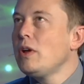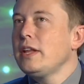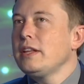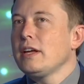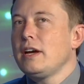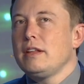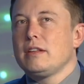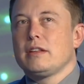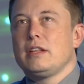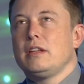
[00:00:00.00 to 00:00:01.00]
Well, I
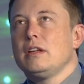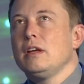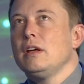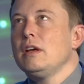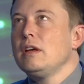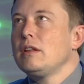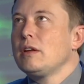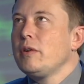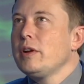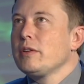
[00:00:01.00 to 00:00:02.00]
think
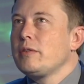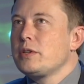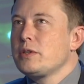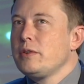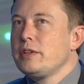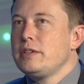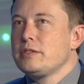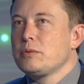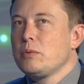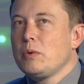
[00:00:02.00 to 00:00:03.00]
the critical threshold
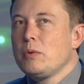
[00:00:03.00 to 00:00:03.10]
is